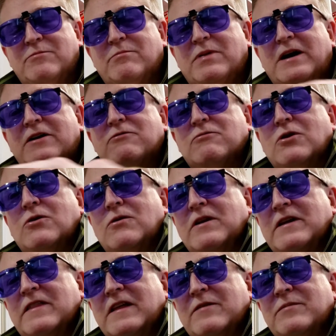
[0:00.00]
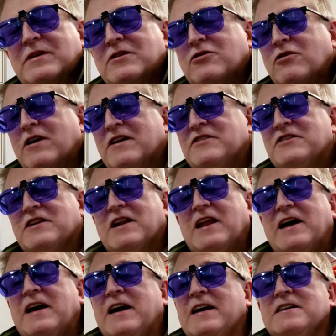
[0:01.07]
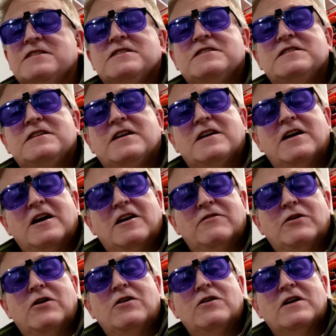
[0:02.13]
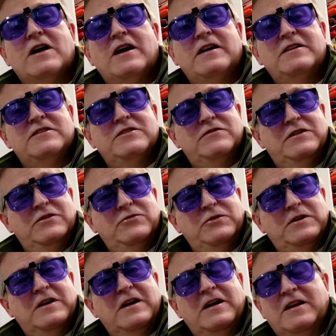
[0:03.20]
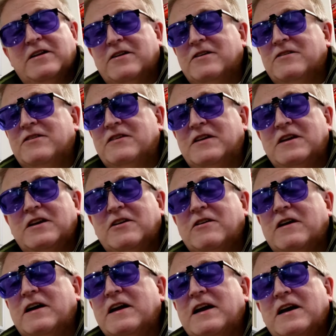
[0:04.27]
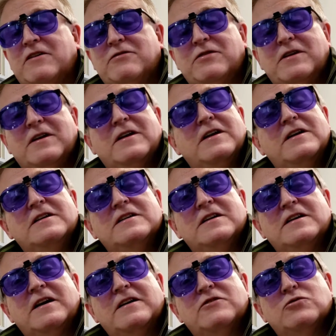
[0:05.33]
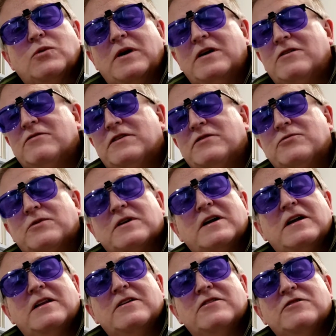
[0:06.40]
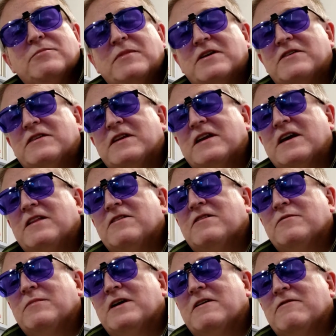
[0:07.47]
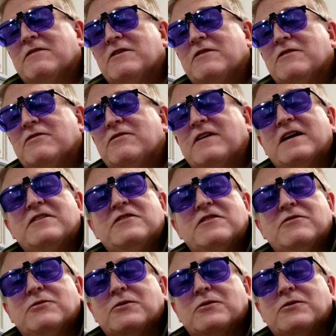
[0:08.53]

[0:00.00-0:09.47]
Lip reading: by rolling them in crushed glass of all kinds of different colors. See, here I have 12 different colors mixed together to make a very festive